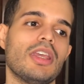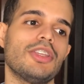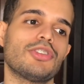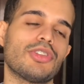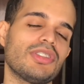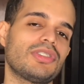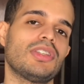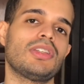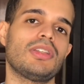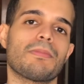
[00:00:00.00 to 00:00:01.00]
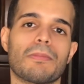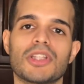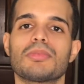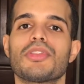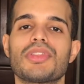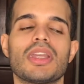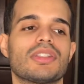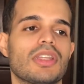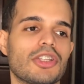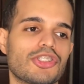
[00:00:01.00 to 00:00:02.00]
So this did multiple
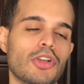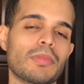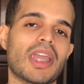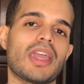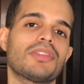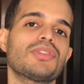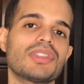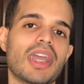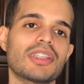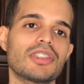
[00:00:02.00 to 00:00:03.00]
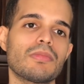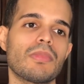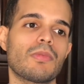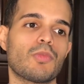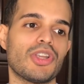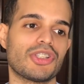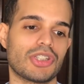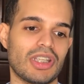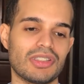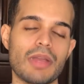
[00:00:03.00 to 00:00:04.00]
things. It showed my enthusiasm,
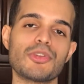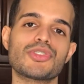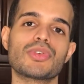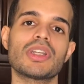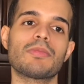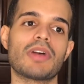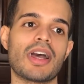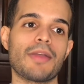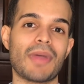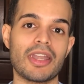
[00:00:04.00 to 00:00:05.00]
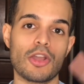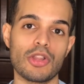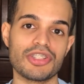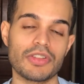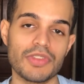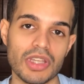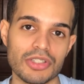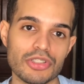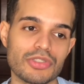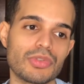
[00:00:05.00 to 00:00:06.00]
which is demonstrated by my knowledge of the
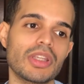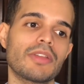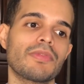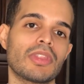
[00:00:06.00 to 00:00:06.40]
industry.